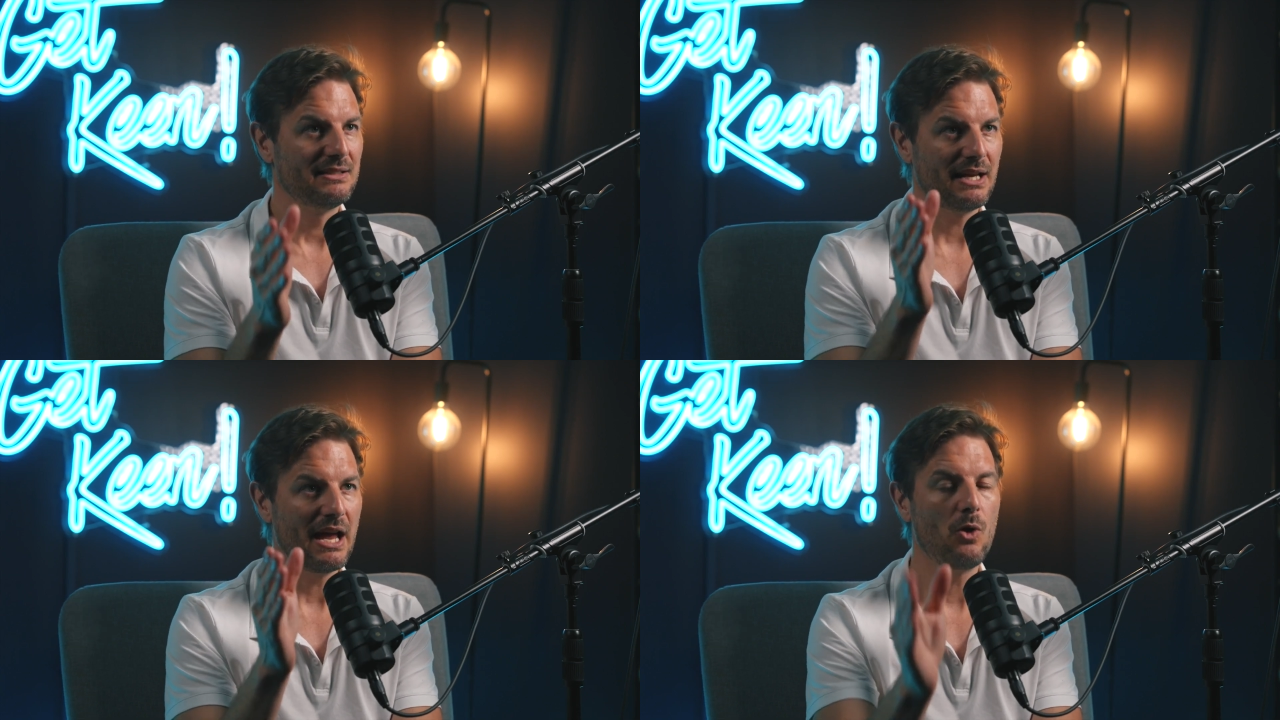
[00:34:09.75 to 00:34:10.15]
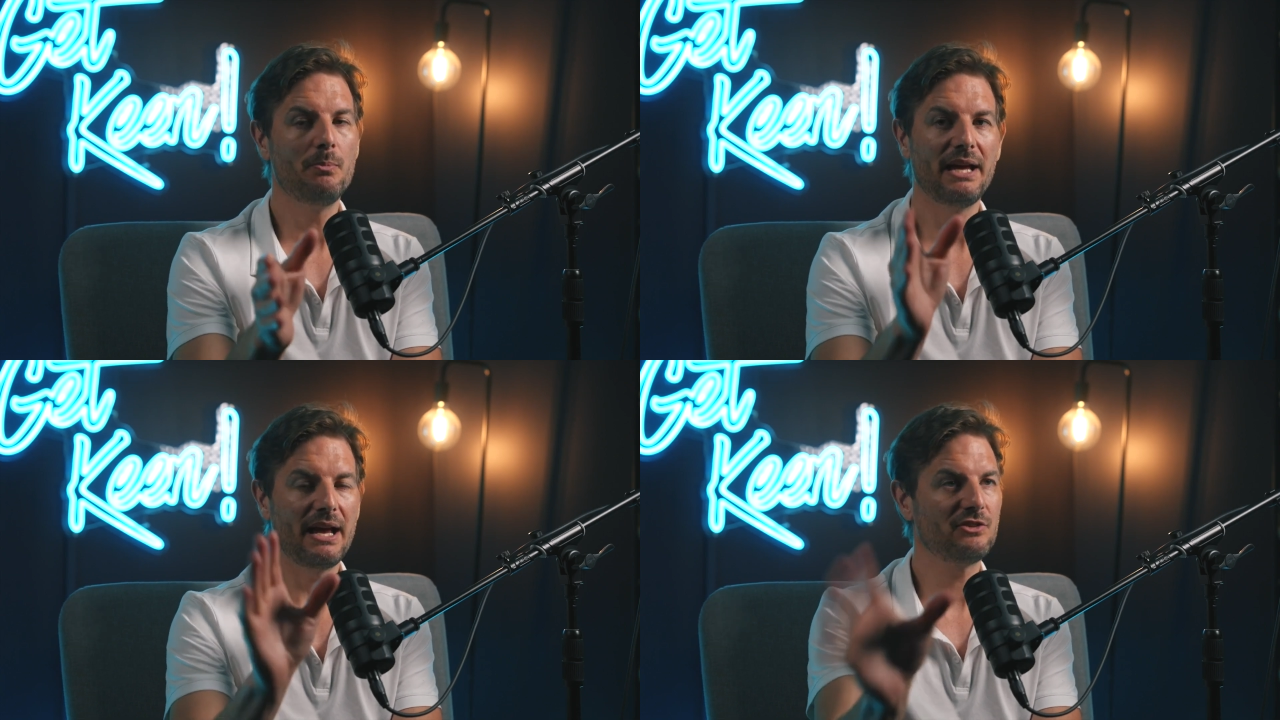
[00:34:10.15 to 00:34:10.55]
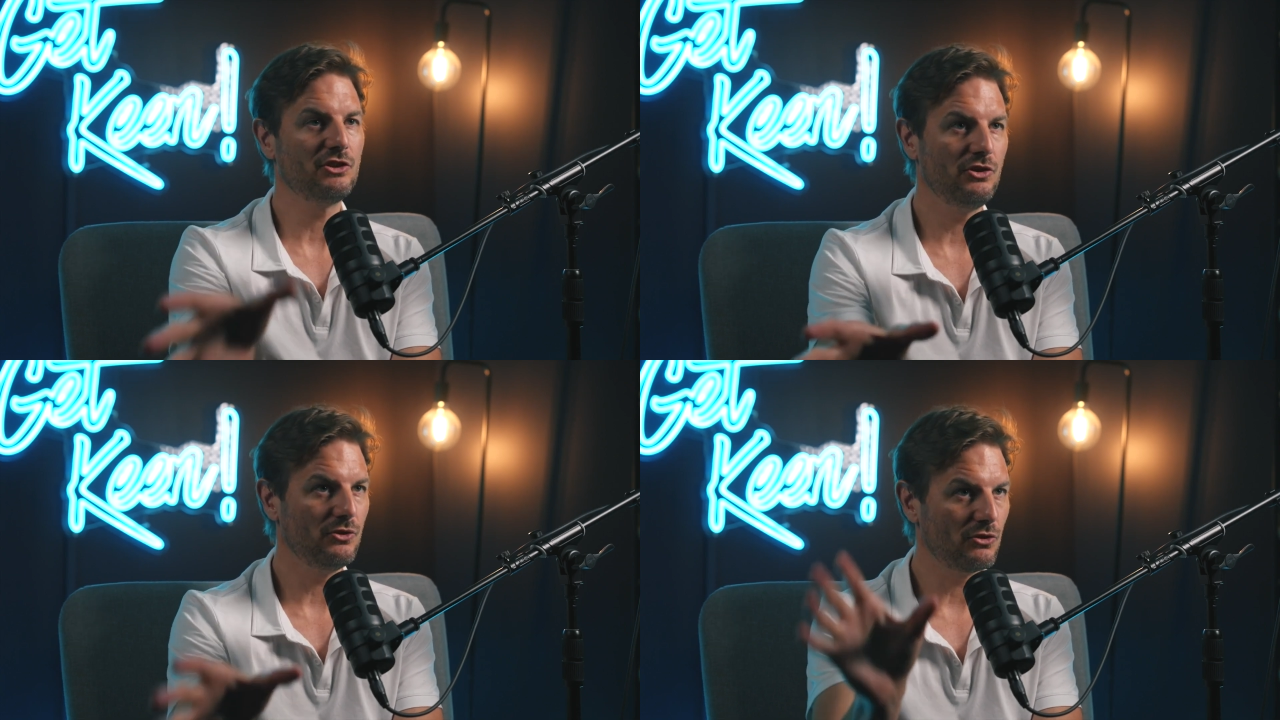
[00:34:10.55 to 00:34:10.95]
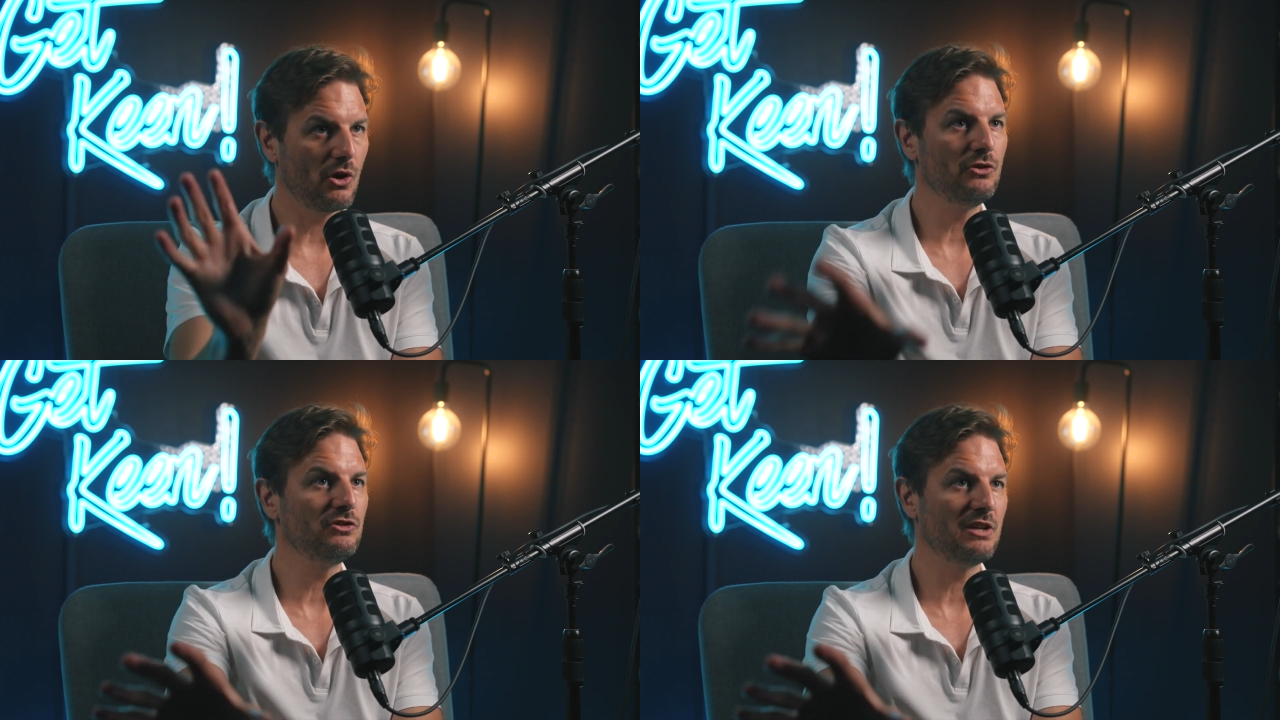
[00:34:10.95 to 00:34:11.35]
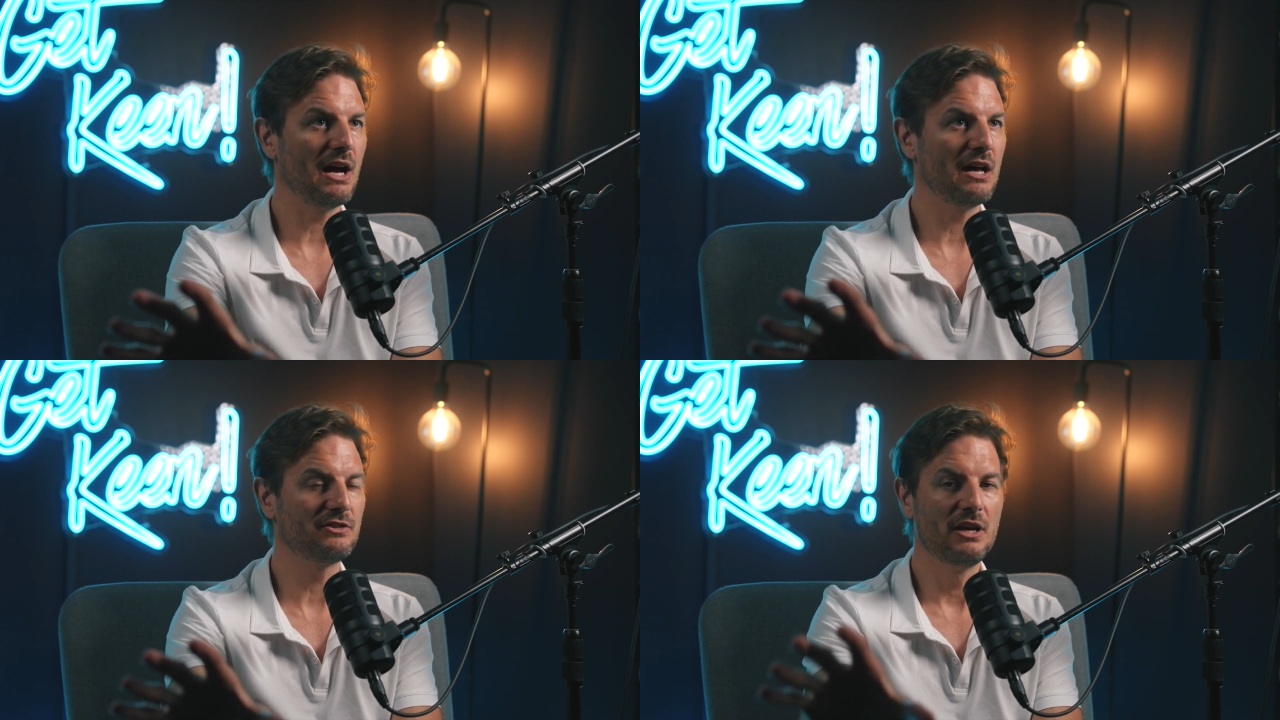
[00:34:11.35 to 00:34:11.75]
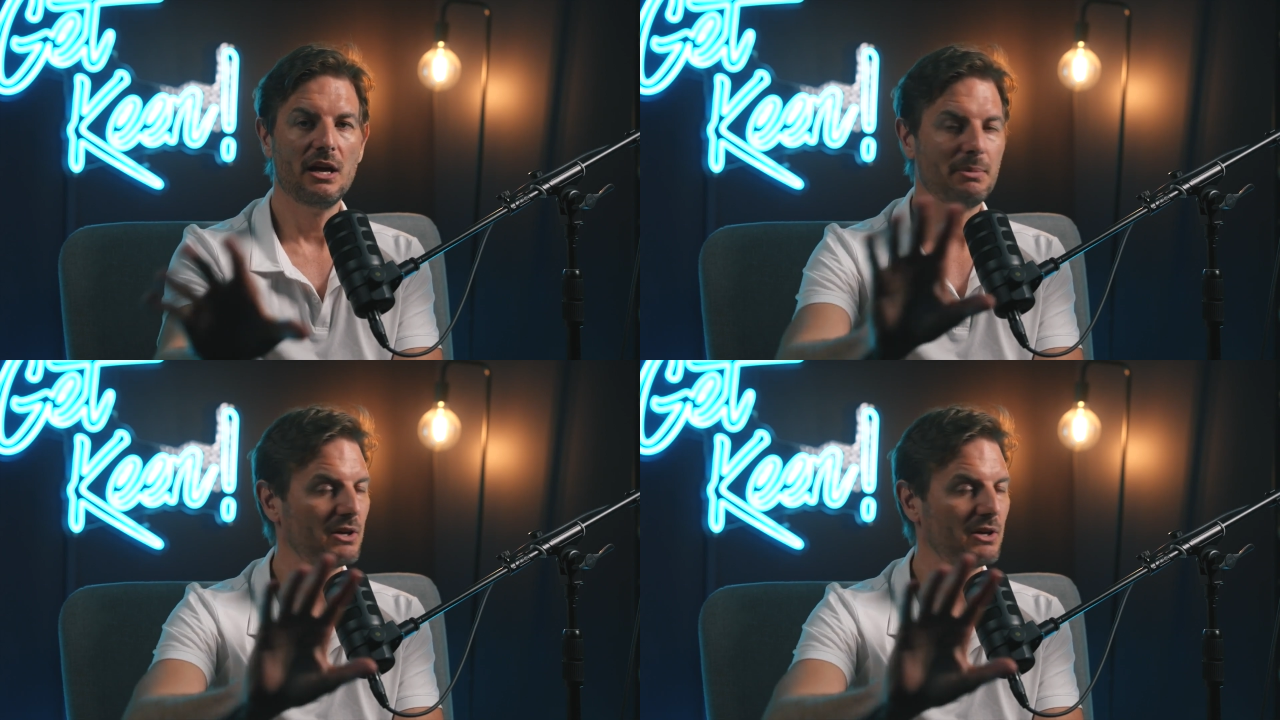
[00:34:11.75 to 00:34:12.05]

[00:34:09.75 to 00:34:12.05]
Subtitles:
to help me execute those tasks,